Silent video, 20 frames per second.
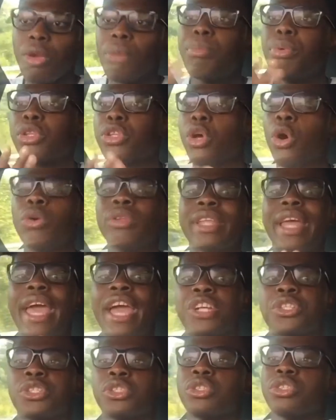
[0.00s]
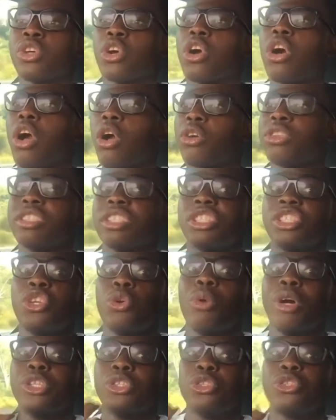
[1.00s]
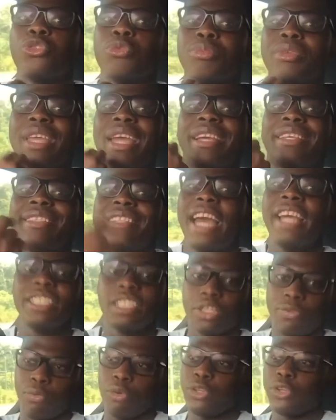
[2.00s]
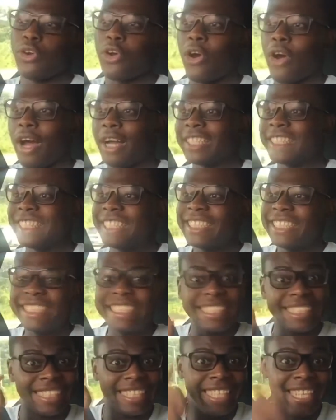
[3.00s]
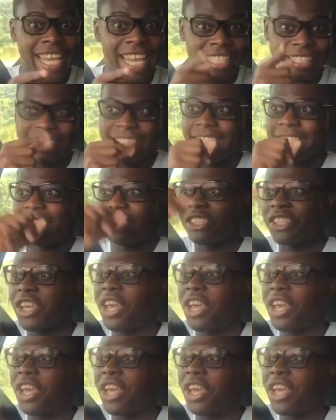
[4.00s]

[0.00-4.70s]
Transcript: put all the extras on the car because they still want you to be excited for the car. Yes,